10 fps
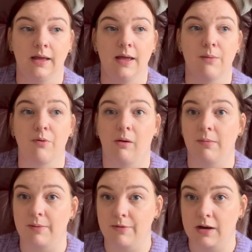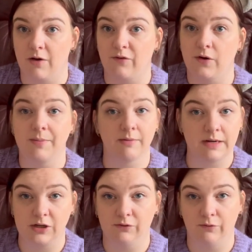it probably re I thought it'd be
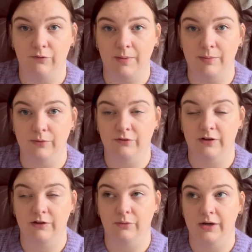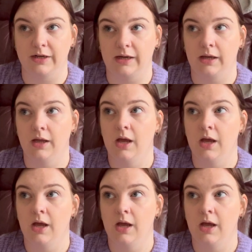really useful for people, so that's why I did it.